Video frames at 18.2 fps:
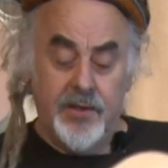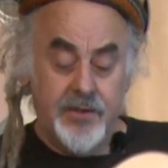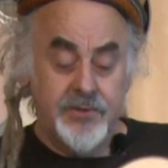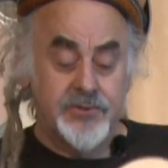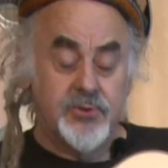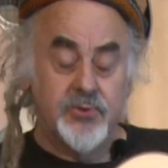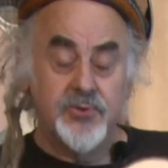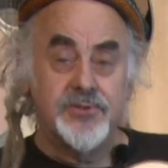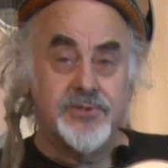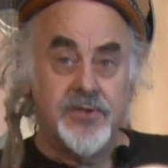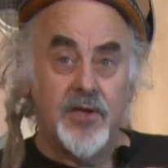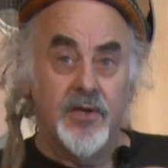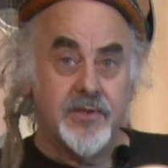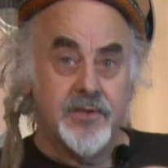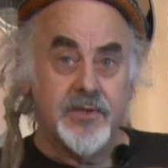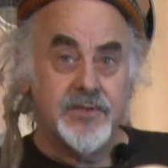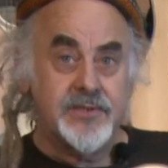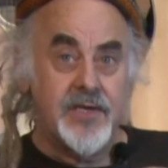it's a good
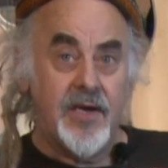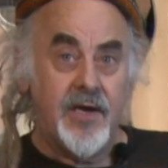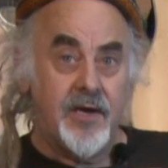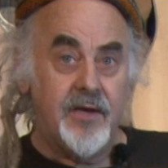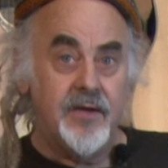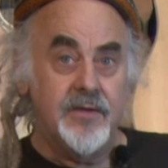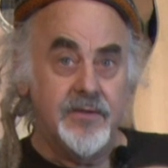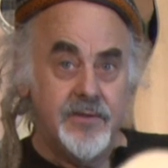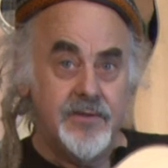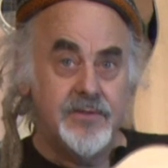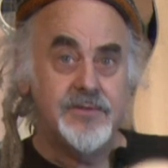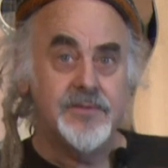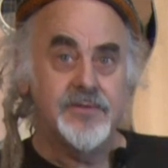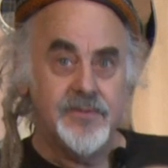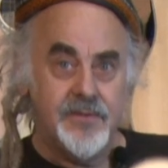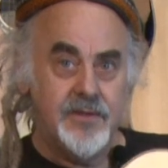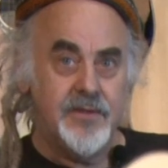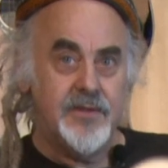solid guitar.
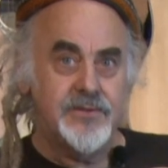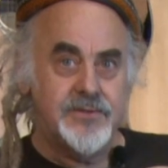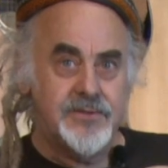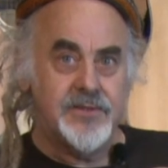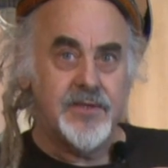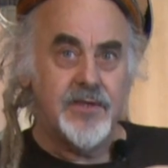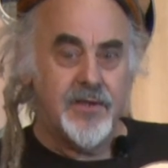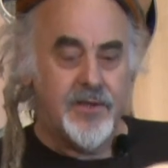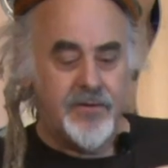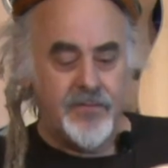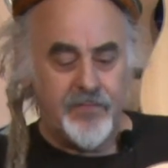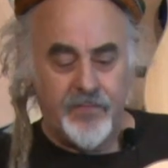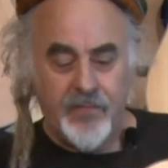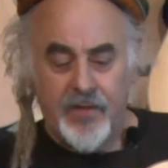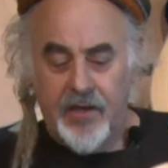It's it's uh,